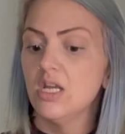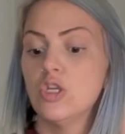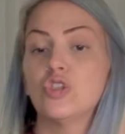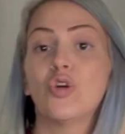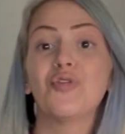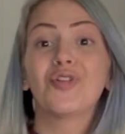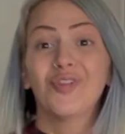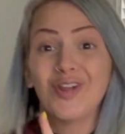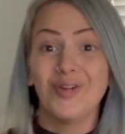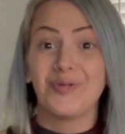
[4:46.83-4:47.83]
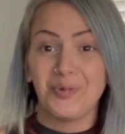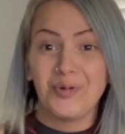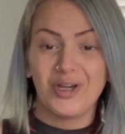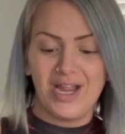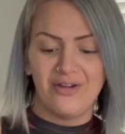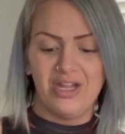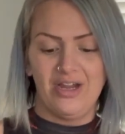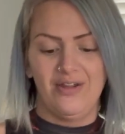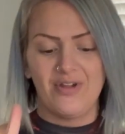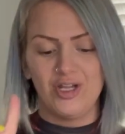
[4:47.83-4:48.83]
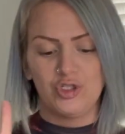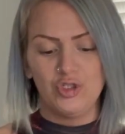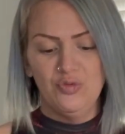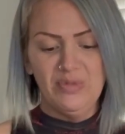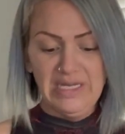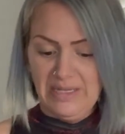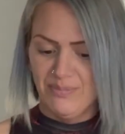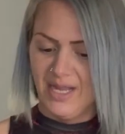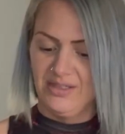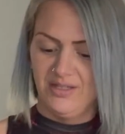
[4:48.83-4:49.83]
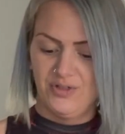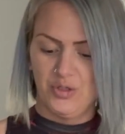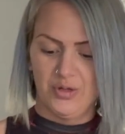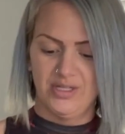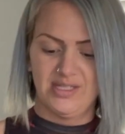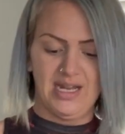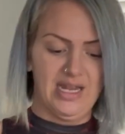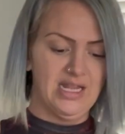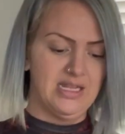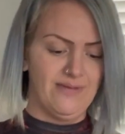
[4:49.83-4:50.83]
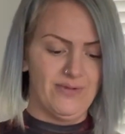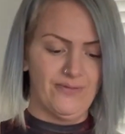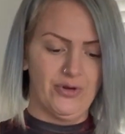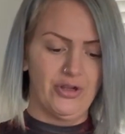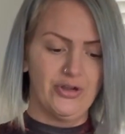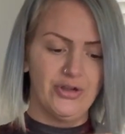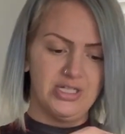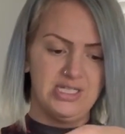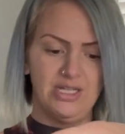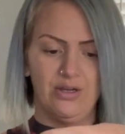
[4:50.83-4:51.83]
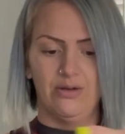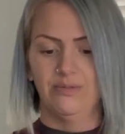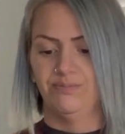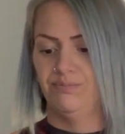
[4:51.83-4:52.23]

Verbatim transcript: So if you're looking for workout gear, I've got two medium bay leaf shorts that I could give you for a good deal.